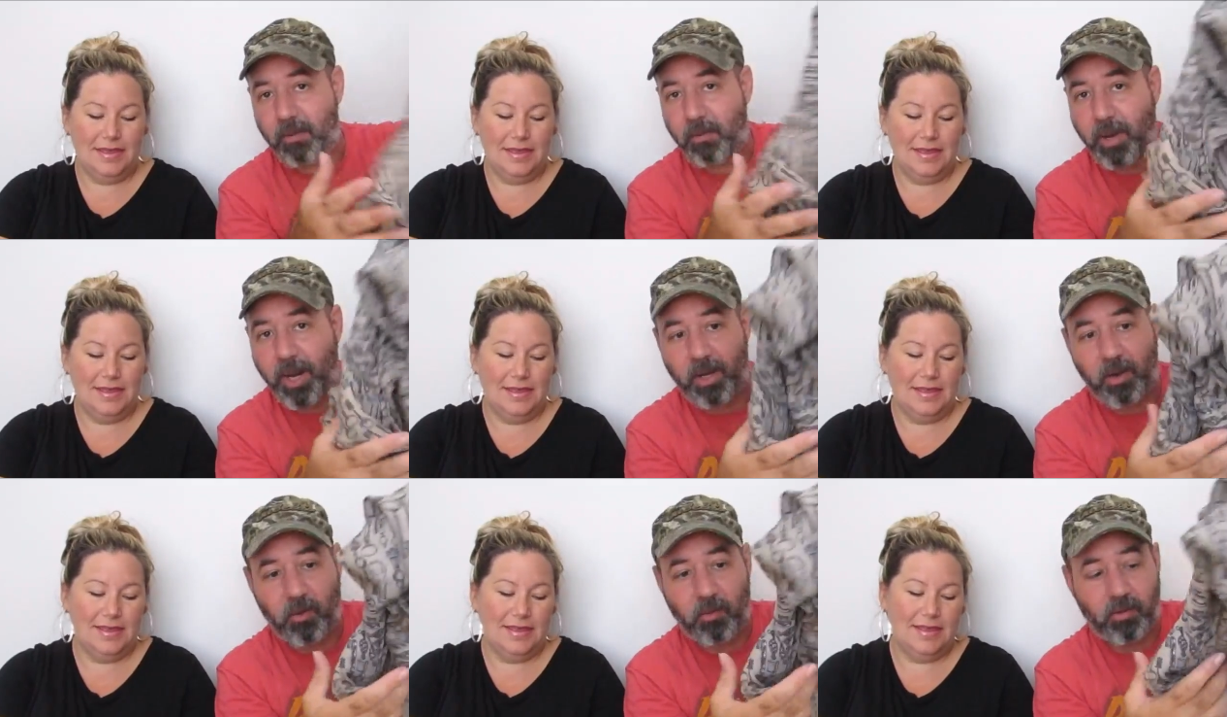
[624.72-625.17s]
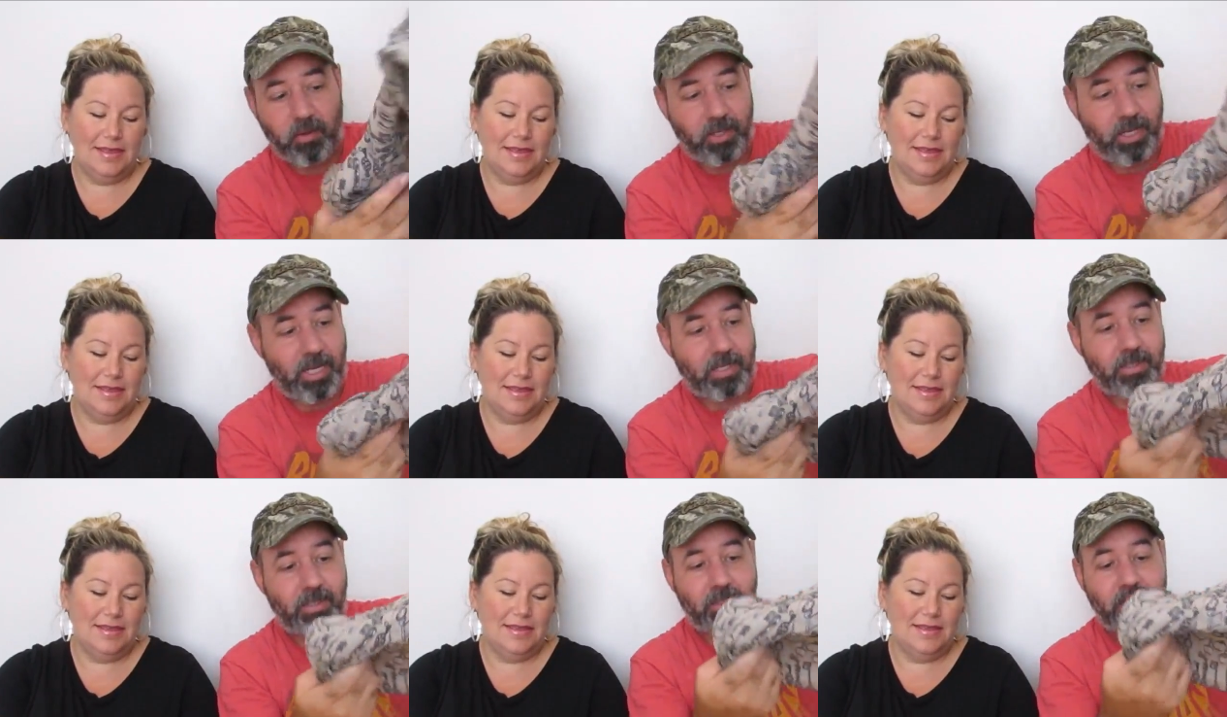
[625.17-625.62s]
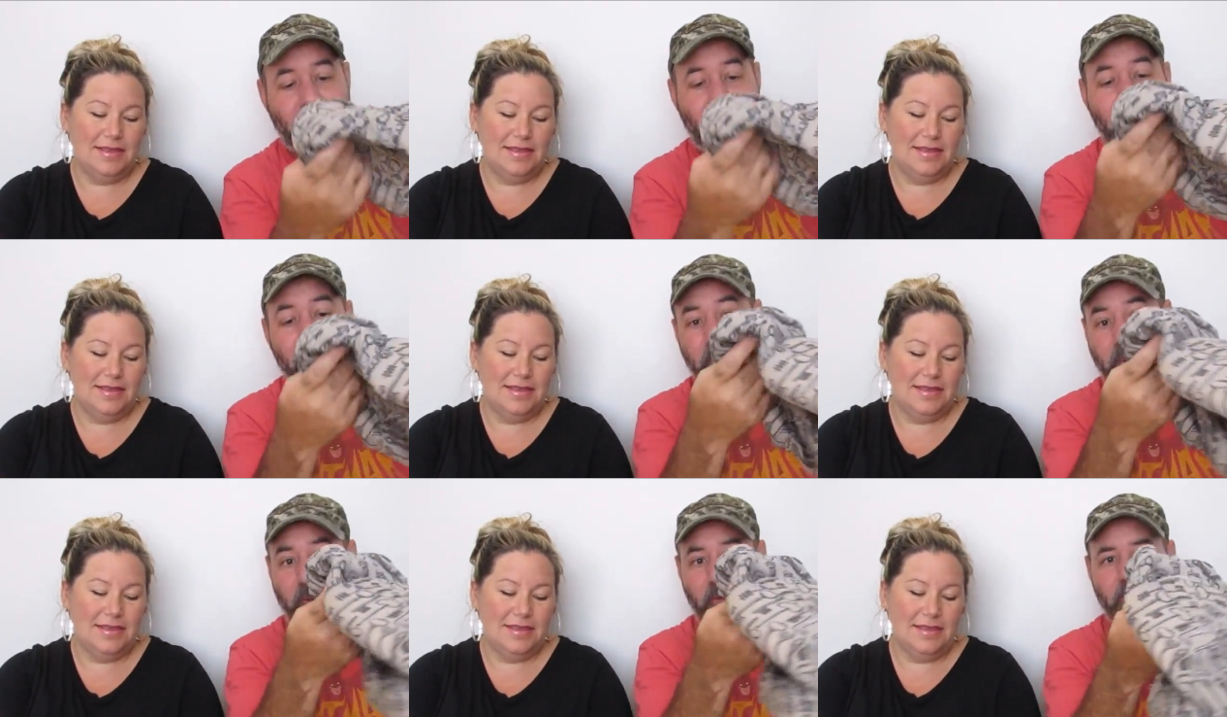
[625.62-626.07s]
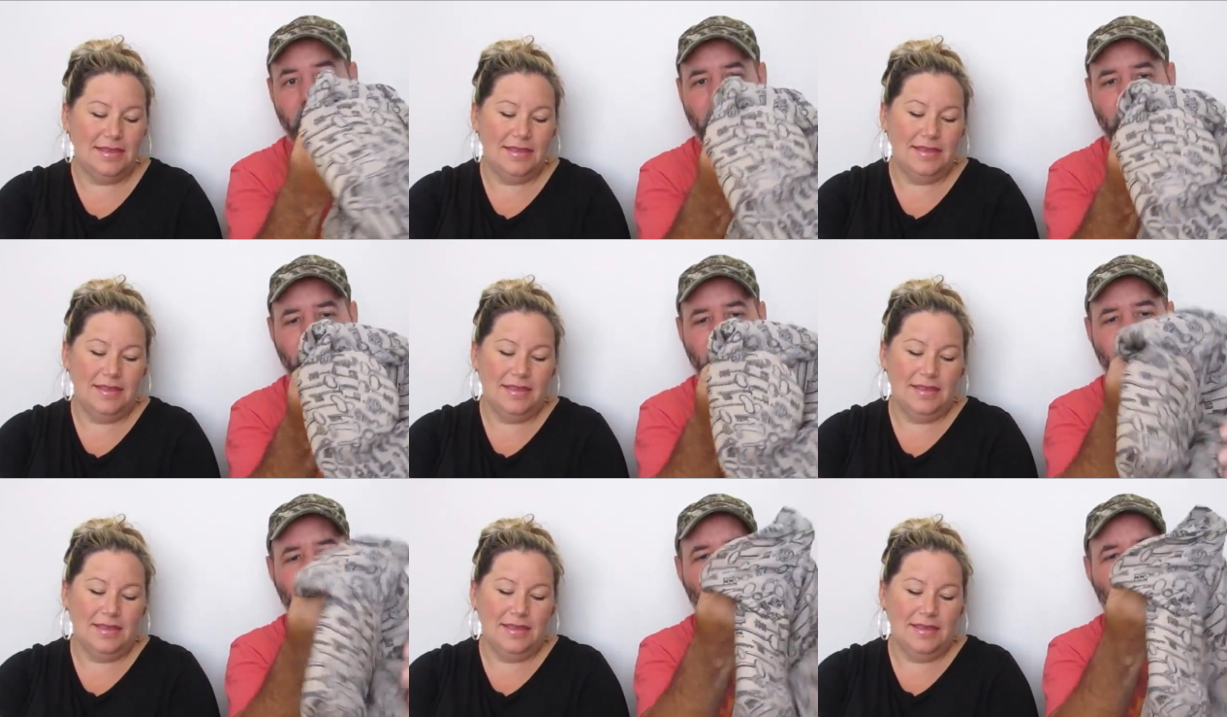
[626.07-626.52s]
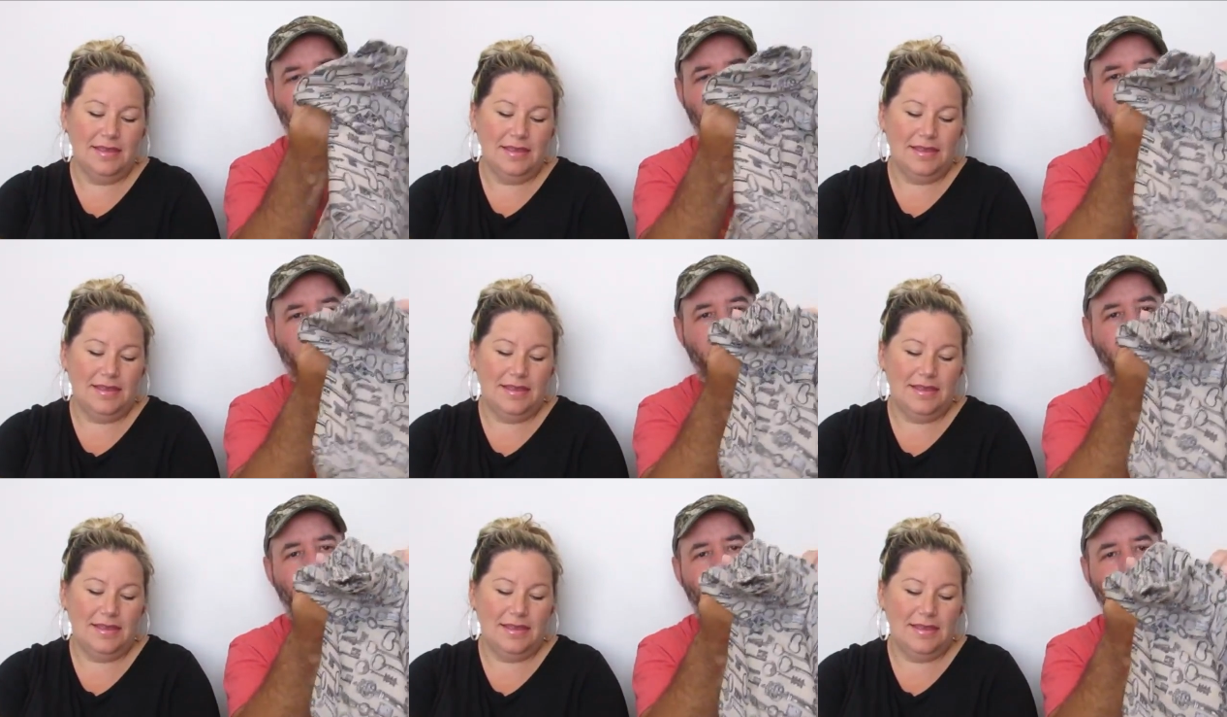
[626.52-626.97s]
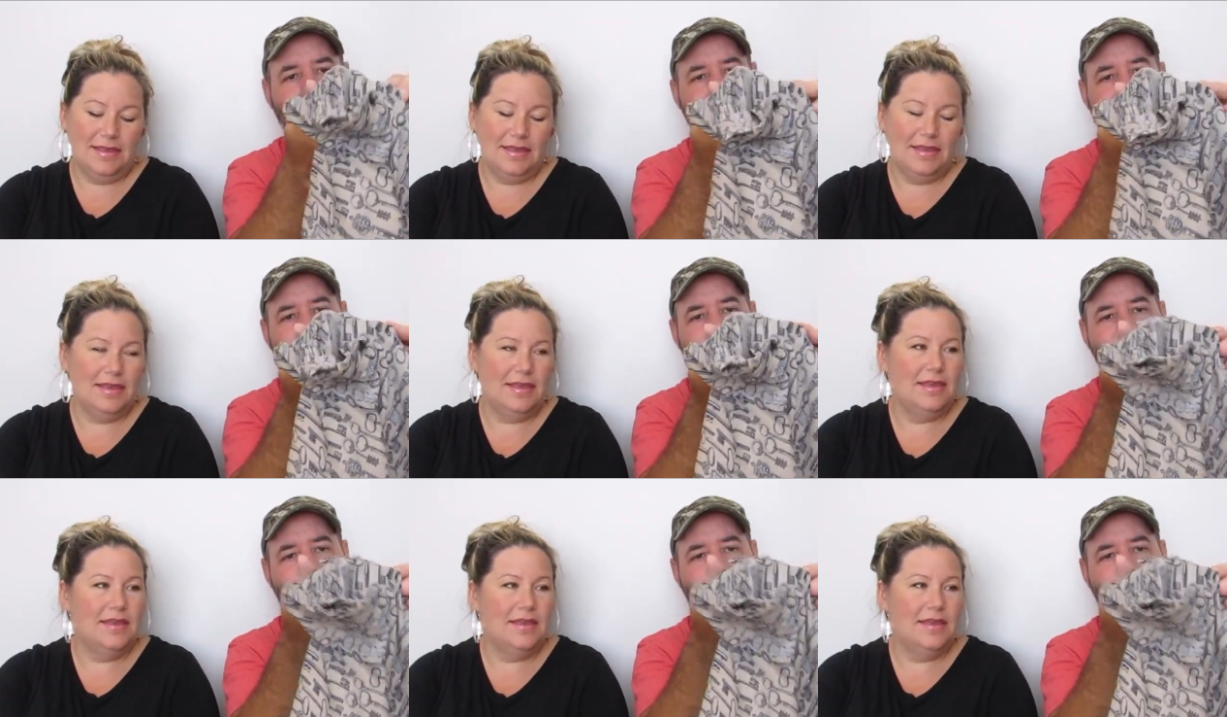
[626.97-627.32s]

Speaker 1: ran over and got the top. It was in a different bin.